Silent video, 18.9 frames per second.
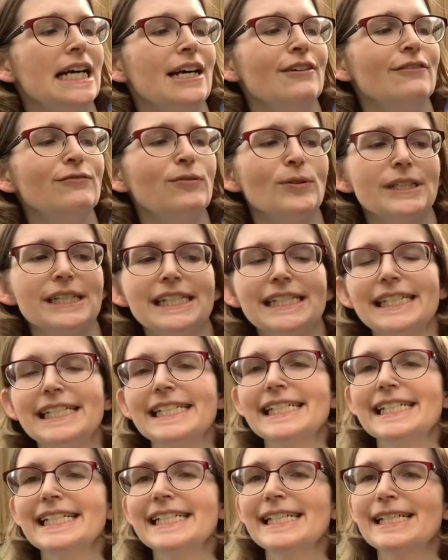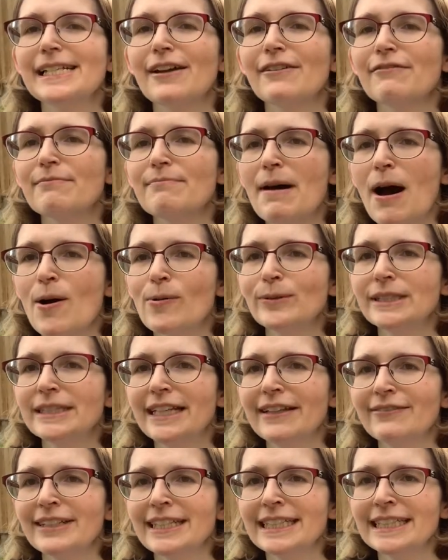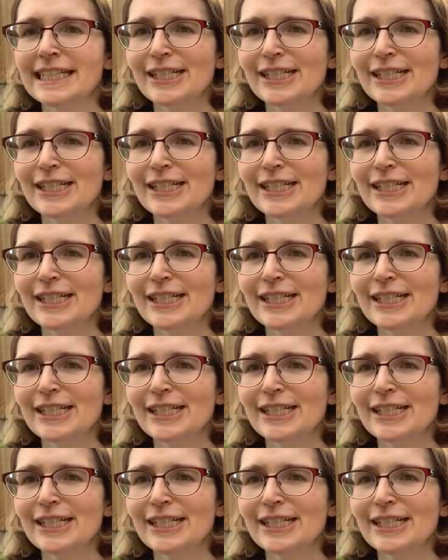40 Seasons of Mountain Living.